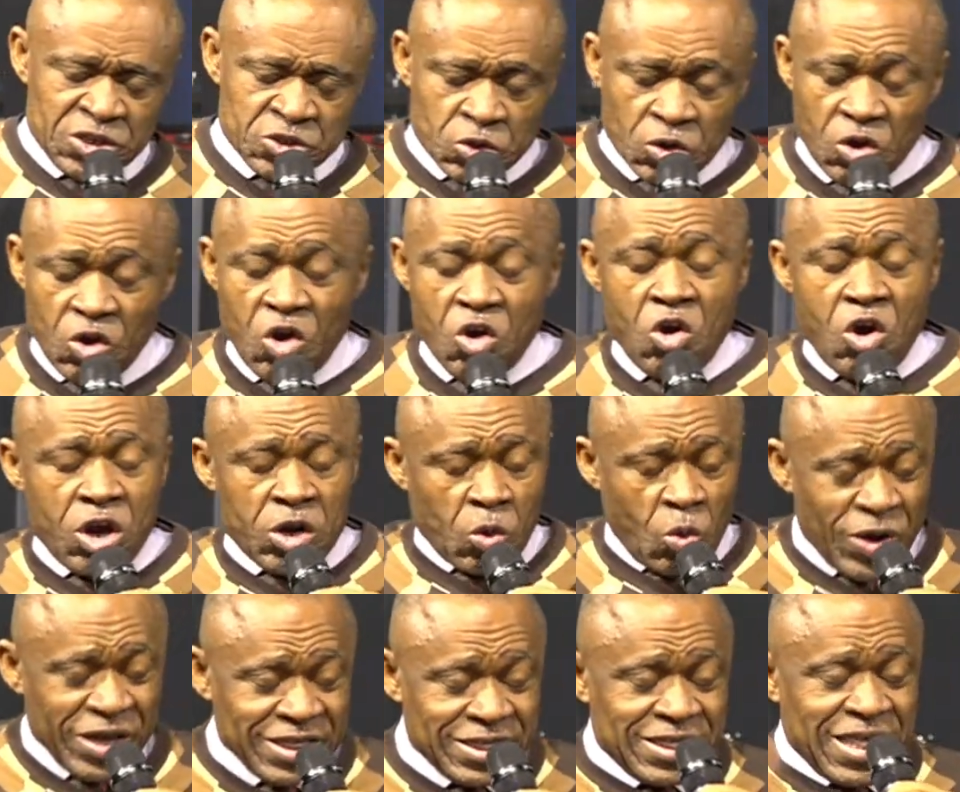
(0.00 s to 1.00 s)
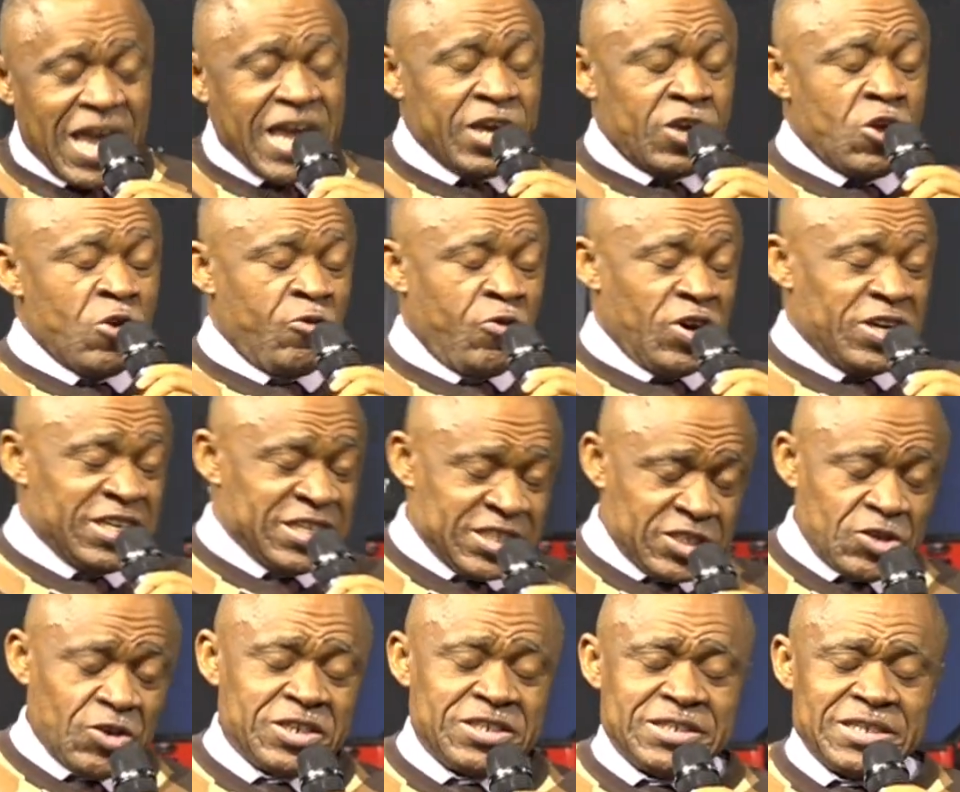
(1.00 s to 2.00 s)
So, Lord God, we thank you for the
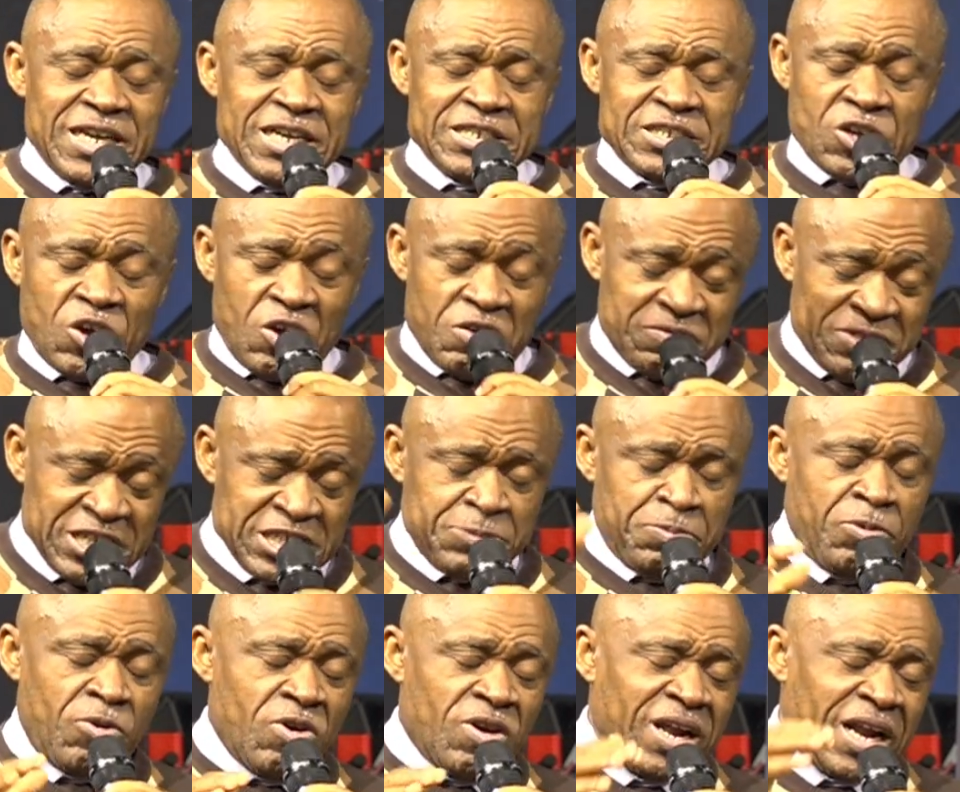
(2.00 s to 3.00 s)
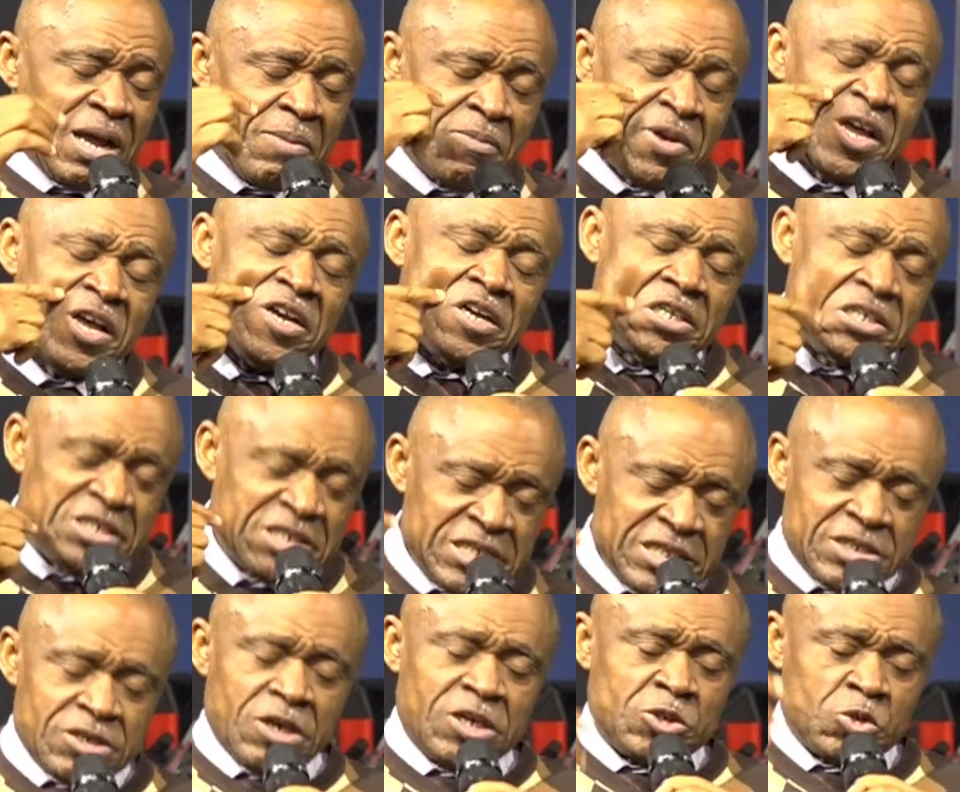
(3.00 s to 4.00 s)
success of this program,
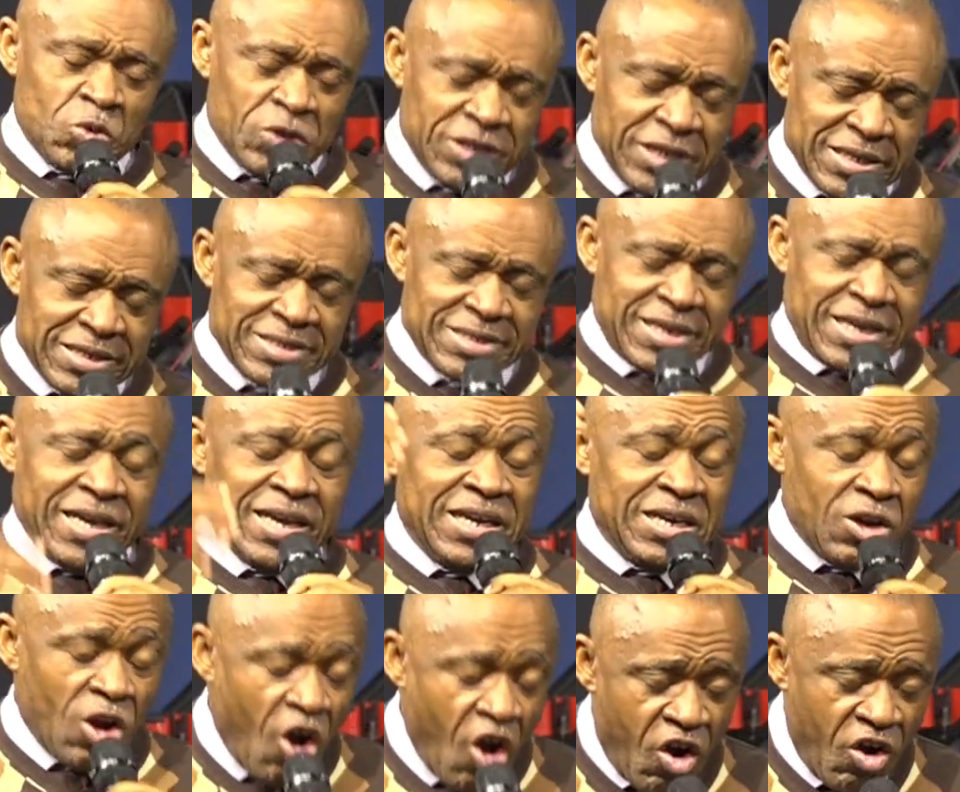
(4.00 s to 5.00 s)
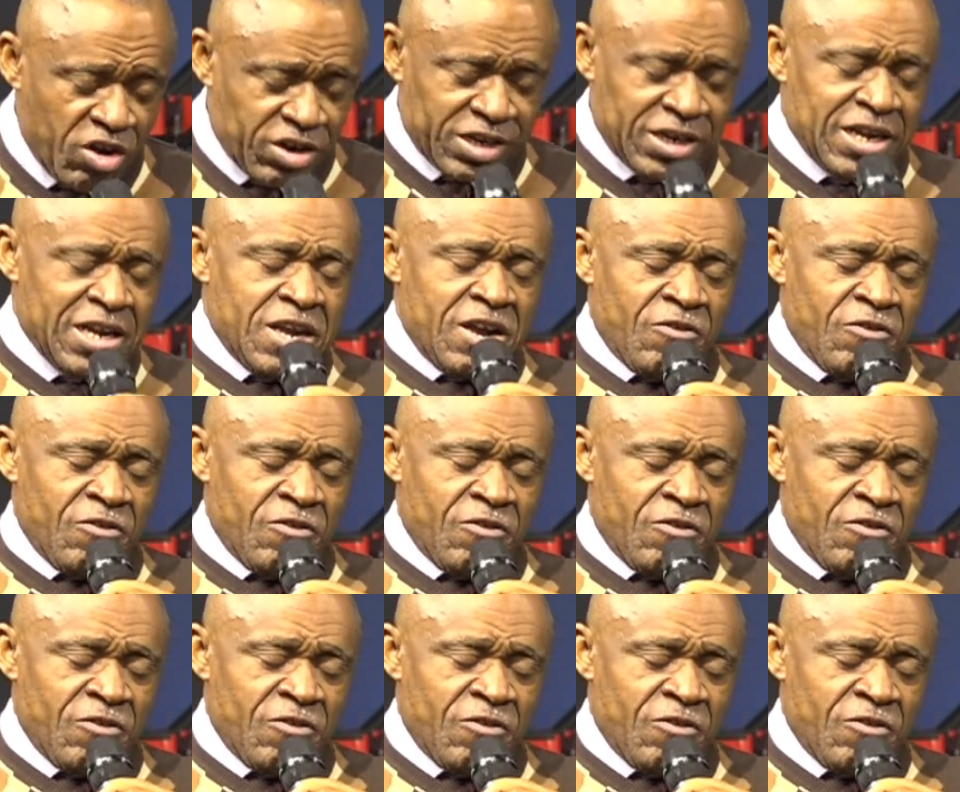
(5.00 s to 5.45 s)
Jesus with the skin on.